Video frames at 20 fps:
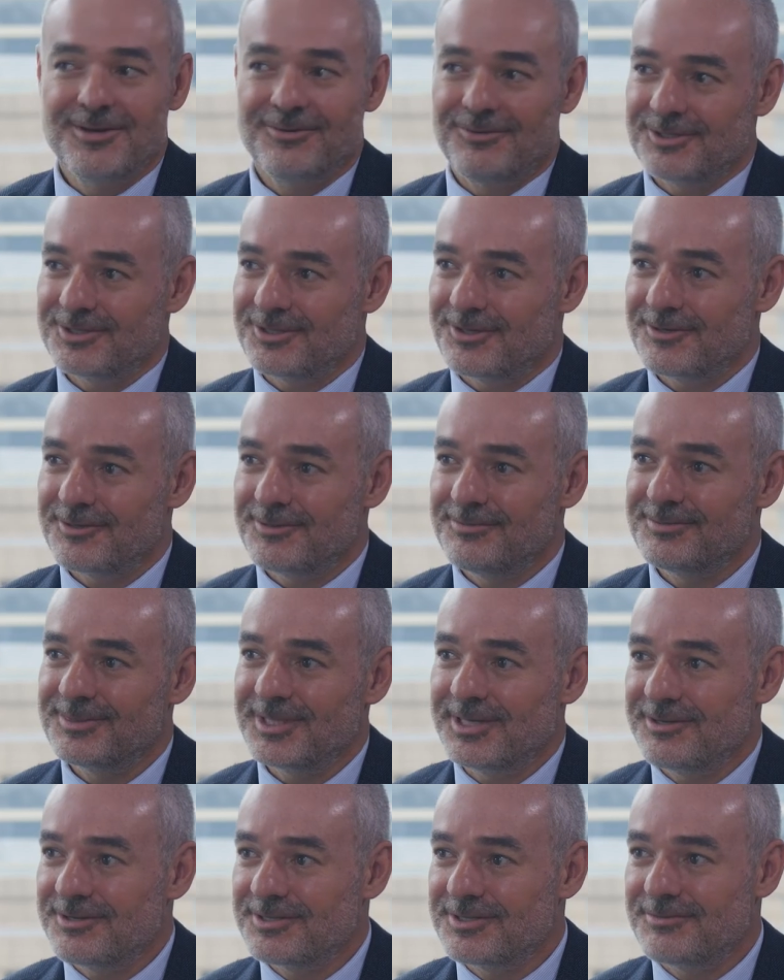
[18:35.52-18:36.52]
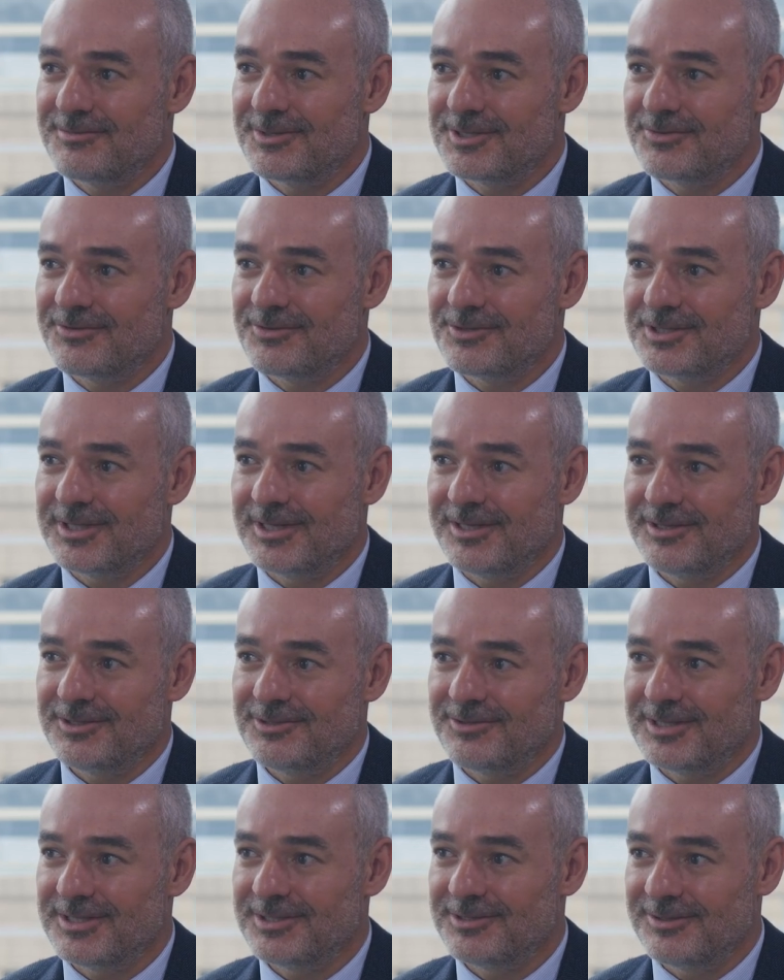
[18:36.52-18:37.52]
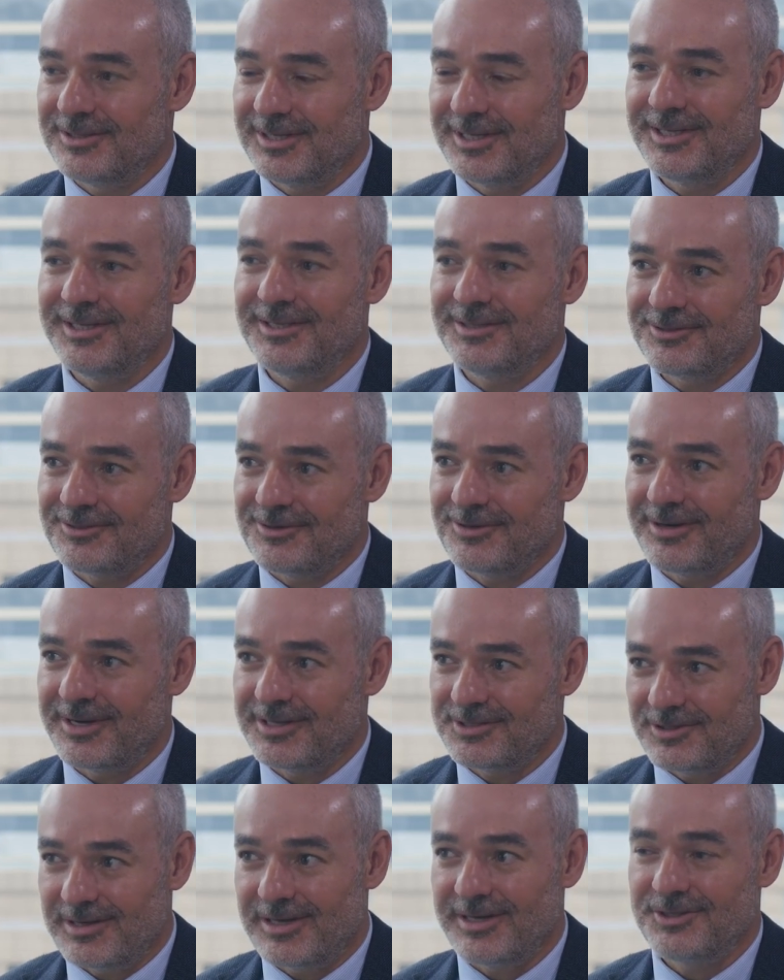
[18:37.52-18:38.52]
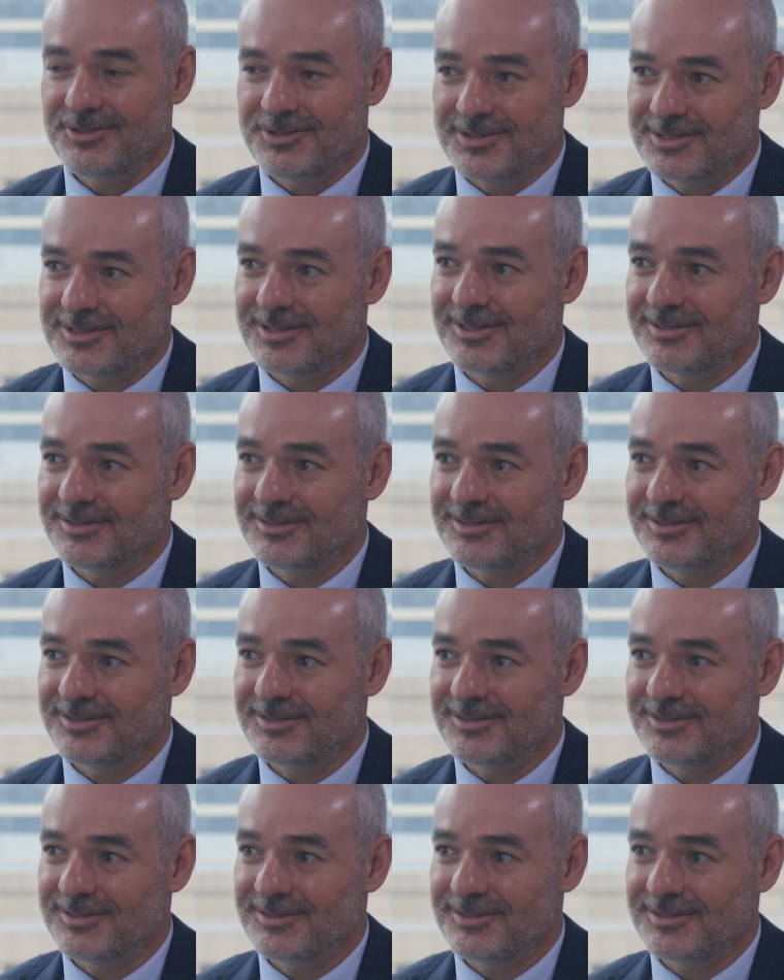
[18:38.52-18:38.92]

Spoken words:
Well, Jacques, thank you so much for chatting to us today, and congratulations.